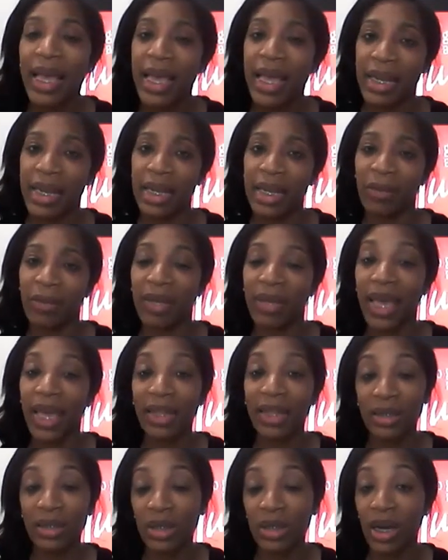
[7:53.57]
And then
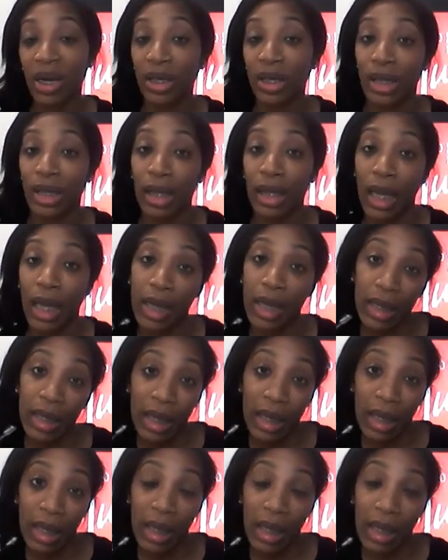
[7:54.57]
Michaela started
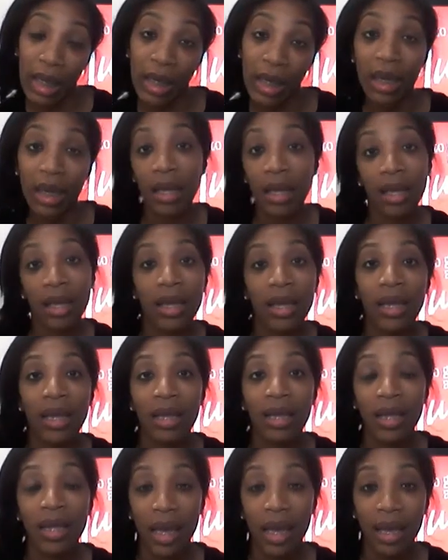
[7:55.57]
liking
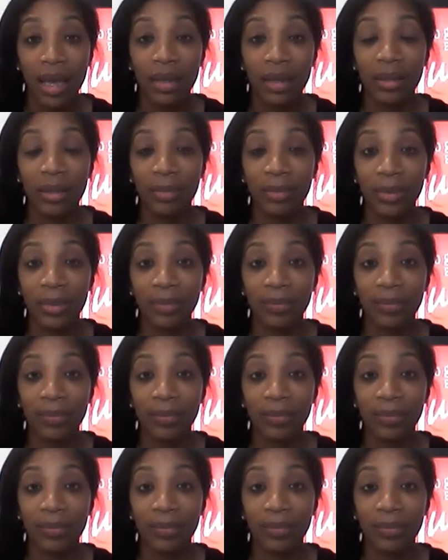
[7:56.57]
Caleb.